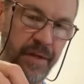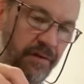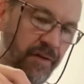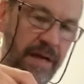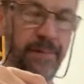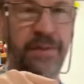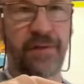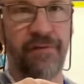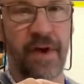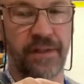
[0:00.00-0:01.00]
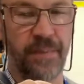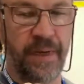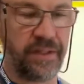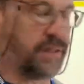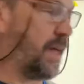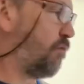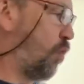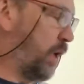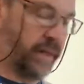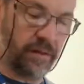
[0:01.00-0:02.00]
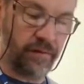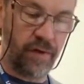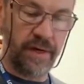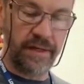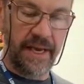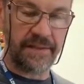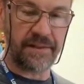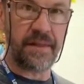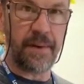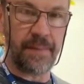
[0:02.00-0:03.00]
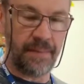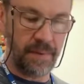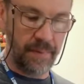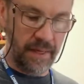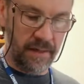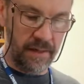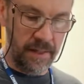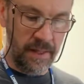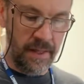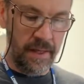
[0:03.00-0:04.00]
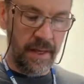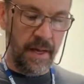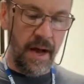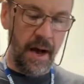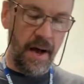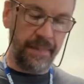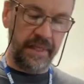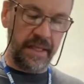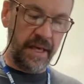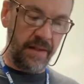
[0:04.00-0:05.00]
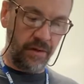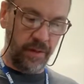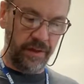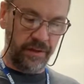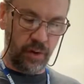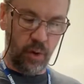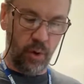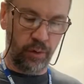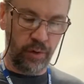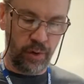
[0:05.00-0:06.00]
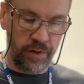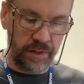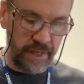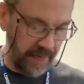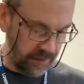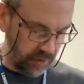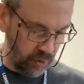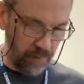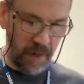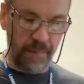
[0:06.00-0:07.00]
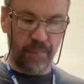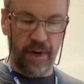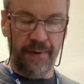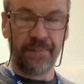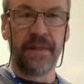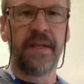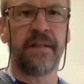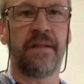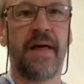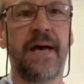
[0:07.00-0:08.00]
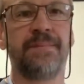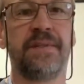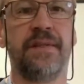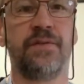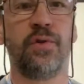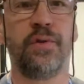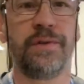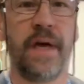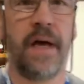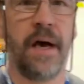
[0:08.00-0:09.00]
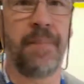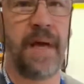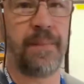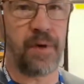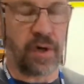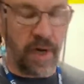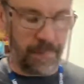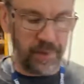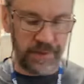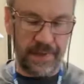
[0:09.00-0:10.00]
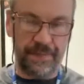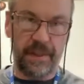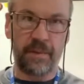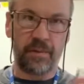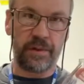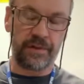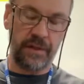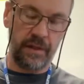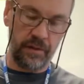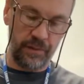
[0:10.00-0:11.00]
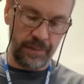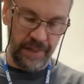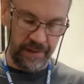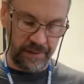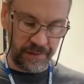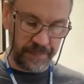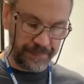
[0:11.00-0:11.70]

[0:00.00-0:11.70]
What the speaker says: In fact, Mr. Fox might just have one at the front desk. That might be better. But then the other one is to hold your test tube upright. The lab says use a paper cup or something, but we're just going to use beakers.